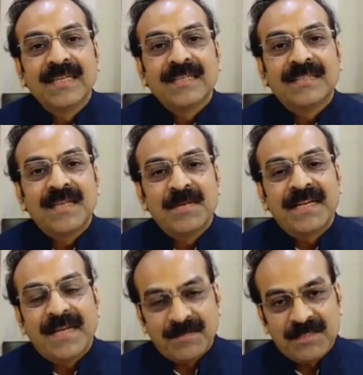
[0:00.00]
they may
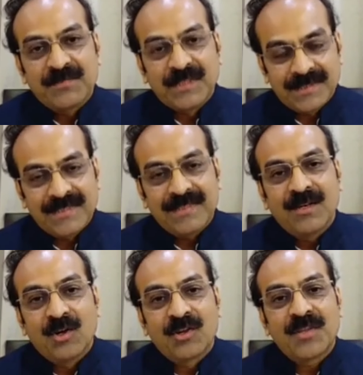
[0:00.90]
damage further
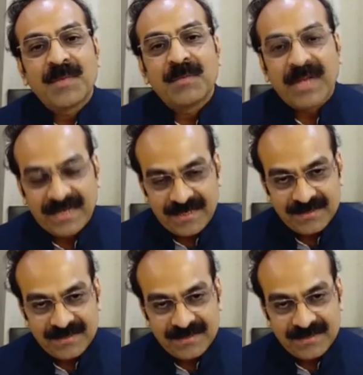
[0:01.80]
or they may break.